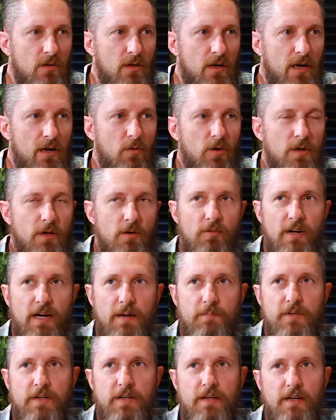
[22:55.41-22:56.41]
I want a
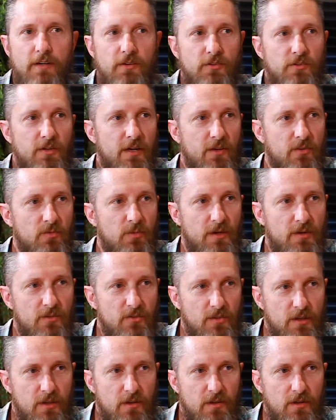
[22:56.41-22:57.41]
wrap that has
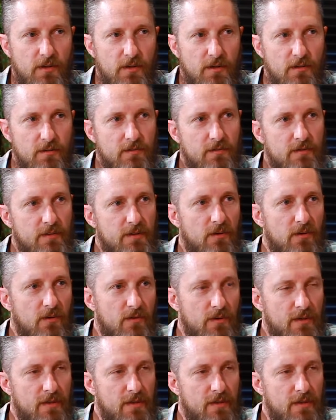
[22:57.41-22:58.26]
XYZ on it, you know.